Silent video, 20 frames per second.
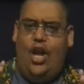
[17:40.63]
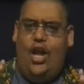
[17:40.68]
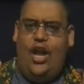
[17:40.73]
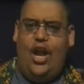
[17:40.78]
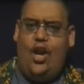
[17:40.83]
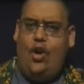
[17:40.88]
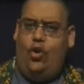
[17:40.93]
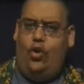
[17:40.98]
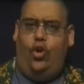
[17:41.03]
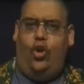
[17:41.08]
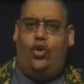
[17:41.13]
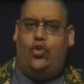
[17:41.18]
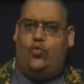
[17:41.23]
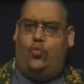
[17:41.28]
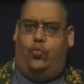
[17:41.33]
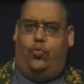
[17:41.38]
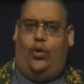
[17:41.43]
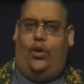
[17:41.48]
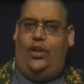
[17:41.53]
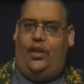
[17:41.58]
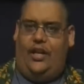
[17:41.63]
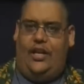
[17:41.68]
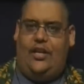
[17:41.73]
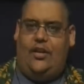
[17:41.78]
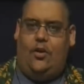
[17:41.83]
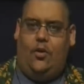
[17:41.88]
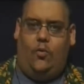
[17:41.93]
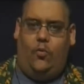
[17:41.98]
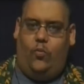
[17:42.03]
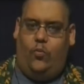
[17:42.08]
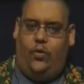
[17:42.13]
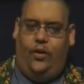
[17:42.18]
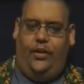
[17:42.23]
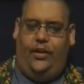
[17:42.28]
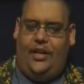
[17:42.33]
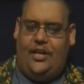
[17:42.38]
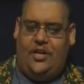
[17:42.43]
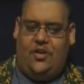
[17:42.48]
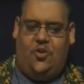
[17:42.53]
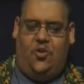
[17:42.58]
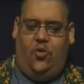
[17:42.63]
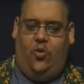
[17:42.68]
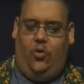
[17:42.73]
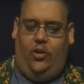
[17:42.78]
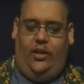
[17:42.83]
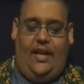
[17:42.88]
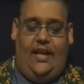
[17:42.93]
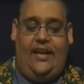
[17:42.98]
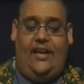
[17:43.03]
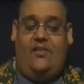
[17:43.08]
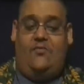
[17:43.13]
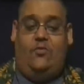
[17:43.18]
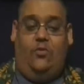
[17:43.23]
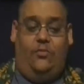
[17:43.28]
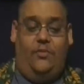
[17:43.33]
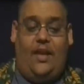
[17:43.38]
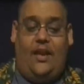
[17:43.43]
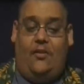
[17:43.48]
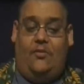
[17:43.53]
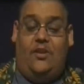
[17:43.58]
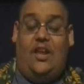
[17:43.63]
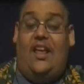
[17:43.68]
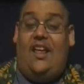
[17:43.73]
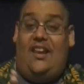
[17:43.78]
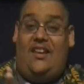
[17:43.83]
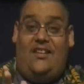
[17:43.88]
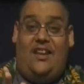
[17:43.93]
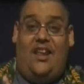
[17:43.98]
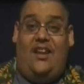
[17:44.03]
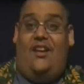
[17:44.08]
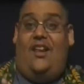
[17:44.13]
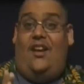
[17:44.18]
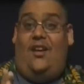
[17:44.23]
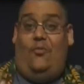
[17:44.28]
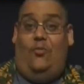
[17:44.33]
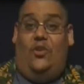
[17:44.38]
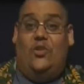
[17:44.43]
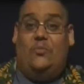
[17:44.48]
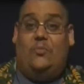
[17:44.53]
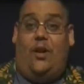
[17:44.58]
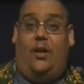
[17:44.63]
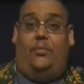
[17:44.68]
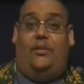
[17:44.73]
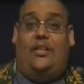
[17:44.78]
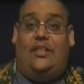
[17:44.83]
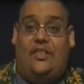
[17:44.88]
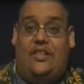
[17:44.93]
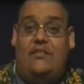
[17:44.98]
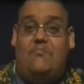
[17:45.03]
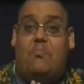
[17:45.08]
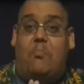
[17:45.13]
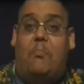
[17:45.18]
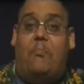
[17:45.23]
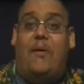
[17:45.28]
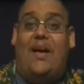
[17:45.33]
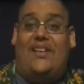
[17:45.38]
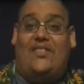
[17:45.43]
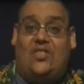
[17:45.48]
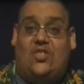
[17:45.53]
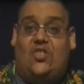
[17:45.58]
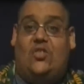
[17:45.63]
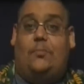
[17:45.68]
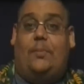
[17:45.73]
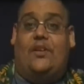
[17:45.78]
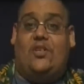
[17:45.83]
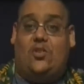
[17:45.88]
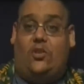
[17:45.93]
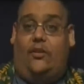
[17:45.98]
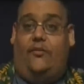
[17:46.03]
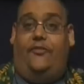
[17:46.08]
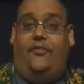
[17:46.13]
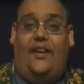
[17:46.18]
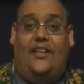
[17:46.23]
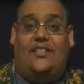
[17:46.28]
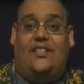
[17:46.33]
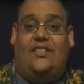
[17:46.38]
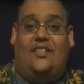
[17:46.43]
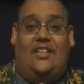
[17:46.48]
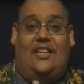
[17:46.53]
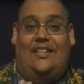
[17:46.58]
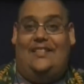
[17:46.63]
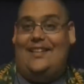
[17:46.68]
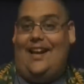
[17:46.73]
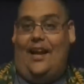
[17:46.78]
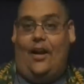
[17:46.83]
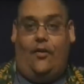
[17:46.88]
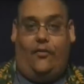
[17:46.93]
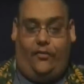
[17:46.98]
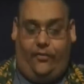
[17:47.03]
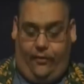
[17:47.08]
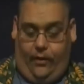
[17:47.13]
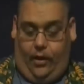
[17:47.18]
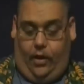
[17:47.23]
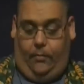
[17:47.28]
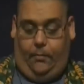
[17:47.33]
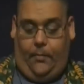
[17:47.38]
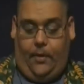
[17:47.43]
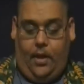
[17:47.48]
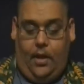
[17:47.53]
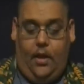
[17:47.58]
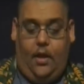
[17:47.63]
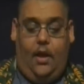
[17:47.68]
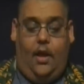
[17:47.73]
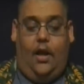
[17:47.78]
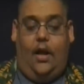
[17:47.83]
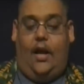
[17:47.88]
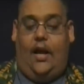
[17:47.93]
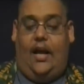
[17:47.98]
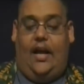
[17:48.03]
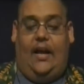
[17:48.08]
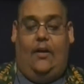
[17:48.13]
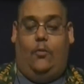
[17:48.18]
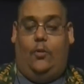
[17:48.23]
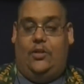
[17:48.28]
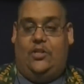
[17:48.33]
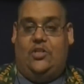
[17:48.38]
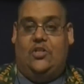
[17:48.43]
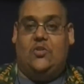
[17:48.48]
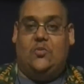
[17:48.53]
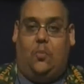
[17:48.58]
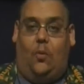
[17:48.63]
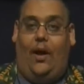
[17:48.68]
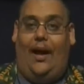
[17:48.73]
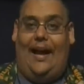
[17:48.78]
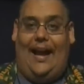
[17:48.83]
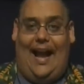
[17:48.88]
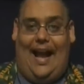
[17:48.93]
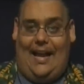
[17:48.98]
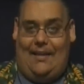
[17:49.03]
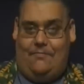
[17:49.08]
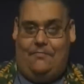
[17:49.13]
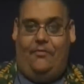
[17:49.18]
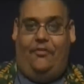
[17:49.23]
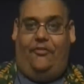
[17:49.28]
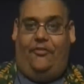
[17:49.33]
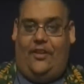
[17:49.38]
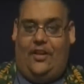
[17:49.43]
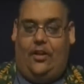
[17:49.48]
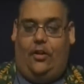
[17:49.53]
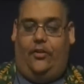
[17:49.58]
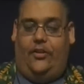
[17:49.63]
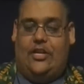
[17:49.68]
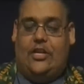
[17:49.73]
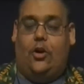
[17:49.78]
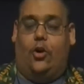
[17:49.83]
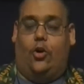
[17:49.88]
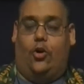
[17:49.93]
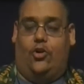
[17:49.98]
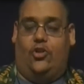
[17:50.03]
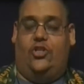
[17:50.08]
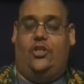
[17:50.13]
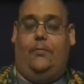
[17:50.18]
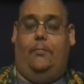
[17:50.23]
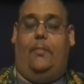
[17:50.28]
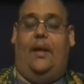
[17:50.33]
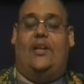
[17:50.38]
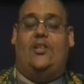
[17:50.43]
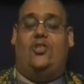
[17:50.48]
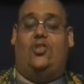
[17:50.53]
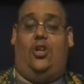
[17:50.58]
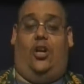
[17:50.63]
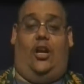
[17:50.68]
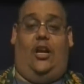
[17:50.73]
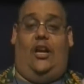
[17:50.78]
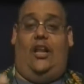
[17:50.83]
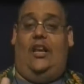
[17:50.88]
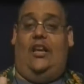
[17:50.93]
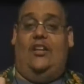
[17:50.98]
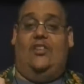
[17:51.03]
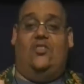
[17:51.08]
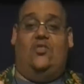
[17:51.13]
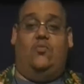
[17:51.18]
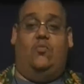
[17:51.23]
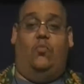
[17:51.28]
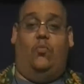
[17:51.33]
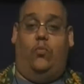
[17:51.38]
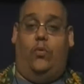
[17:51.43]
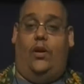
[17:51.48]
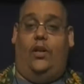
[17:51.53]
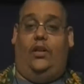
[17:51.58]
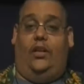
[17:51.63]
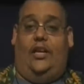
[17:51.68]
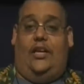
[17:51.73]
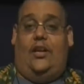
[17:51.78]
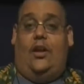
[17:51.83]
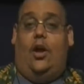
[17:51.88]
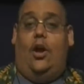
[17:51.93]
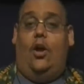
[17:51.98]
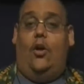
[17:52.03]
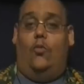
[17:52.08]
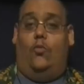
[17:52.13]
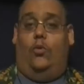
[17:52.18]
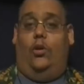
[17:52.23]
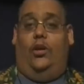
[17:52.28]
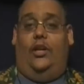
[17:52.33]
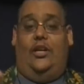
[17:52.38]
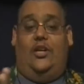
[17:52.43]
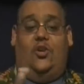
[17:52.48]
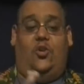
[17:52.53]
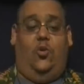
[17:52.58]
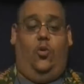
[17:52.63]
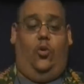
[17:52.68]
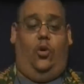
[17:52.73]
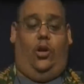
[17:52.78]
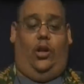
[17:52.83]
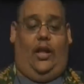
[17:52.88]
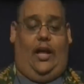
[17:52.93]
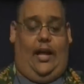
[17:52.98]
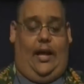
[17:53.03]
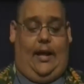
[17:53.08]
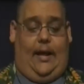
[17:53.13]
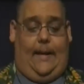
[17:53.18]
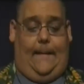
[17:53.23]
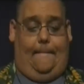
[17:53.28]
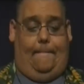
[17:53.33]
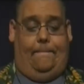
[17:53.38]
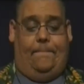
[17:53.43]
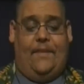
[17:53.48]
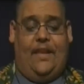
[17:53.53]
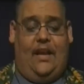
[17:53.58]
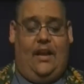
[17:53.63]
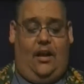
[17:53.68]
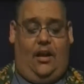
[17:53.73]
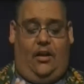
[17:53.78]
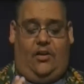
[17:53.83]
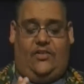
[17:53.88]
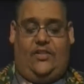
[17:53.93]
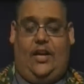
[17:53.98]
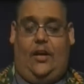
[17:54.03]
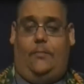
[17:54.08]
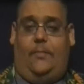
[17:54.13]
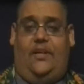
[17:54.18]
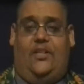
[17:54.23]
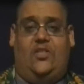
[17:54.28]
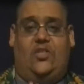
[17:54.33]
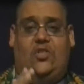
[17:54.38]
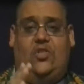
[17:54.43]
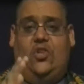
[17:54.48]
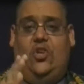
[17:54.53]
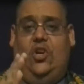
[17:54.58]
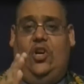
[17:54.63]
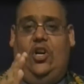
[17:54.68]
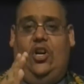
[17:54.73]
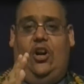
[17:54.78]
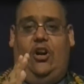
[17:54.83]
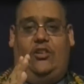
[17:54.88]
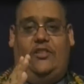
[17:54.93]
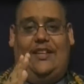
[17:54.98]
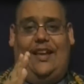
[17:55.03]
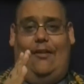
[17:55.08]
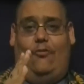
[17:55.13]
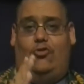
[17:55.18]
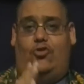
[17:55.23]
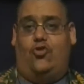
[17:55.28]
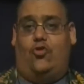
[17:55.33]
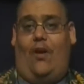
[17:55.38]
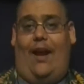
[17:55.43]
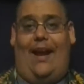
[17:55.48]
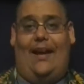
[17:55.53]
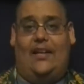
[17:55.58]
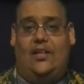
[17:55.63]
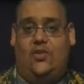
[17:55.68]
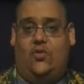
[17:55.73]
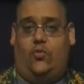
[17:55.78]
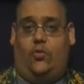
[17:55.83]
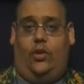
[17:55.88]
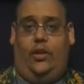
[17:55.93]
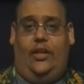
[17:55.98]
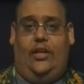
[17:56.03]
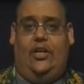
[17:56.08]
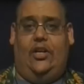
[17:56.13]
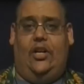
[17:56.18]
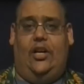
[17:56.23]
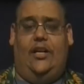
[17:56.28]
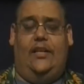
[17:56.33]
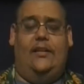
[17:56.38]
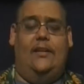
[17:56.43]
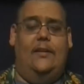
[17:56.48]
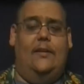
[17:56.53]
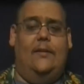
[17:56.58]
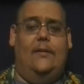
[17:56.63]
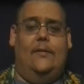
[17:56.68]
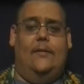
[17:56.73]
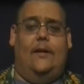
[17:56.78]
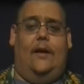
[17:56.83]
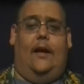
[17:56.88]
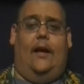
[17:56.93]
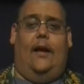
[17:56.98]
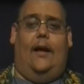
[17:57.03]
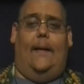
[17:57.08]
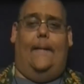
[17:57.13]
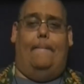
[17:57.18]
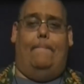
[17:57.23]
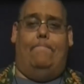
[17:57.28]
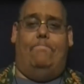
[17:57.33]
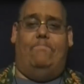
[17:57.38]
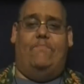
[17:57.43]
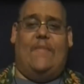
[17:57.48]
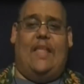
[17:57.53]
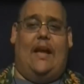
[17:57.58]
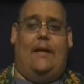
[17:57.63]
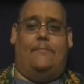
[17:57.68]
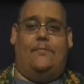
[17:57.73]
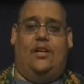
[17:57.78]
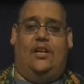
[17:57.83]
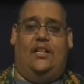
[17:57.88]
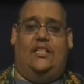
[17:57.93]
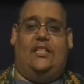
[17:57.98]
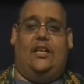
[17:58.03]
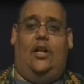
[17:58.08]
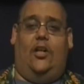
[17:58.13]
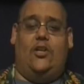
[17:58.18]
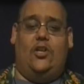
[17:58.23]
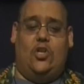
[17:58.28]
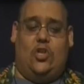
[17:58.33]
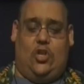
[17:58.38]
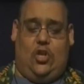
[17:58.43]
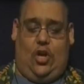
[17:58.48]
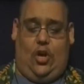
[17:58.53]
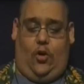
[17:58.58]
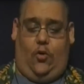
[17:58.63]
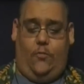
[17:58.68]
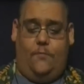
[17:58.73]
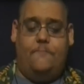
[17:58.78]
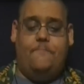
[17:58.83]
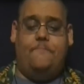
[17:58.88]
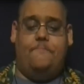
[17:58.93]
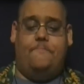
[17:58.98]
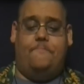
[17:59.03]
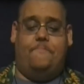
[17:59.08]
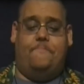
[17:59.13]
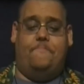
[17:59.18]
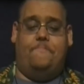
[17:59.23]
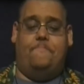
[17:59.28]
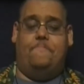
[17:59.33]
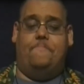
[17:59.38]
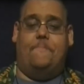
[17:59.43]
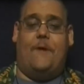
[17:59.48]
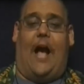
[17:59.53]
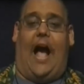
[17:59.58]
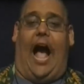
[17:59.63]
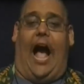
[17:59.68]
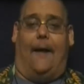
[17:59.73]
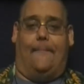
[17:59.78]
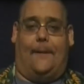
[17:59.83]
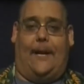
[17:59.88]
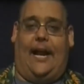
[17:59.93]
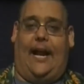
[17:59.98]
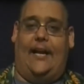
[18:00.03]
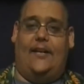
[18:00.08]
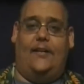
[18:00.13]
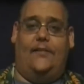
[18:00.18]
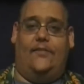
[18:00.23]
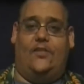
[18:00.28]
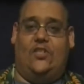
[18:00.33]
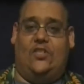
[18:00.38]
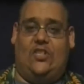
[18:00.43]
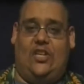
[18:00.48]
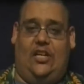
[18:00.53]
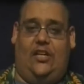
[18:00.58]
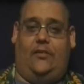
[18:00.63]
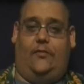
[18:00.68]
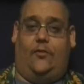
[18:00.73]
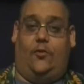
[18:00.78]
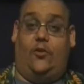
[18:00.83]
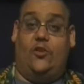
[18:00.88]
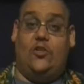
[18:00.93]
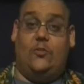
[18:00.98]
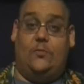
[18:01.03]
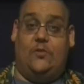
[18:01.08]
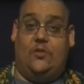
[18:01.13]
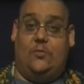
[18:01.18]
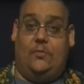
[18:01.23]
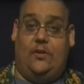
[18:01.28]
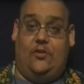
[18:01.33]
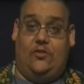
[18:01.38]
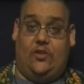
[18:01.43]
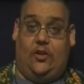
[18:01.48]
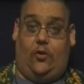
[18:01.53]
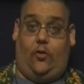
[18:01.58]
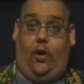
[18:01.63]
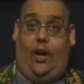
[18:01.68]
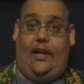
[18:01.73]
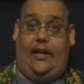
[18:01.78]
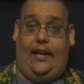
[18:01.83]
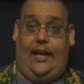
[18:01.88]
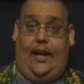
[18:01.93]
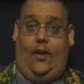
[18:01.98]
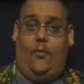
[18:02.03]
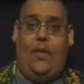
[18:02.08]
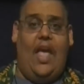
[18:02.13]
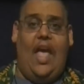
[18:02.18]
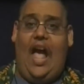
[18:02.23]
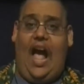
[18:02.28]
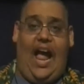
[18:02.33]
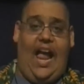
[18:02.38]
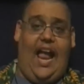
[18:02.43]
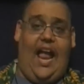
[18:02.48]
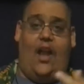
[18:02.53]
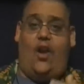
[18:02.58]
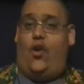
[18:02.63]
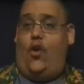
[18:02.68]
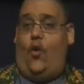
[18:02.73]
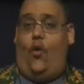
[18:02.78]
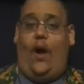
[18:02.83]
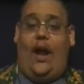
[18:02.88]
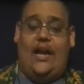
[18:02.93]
it looked really, really cool. And it was probably the best special effect in the entire film, which is why I feel the urge to mention it. It is really, really cool. Our sound mix is good. Our soundtrack is really good. I'm going to tell you, though, I'm kind of sick of Christmas music right now. I had no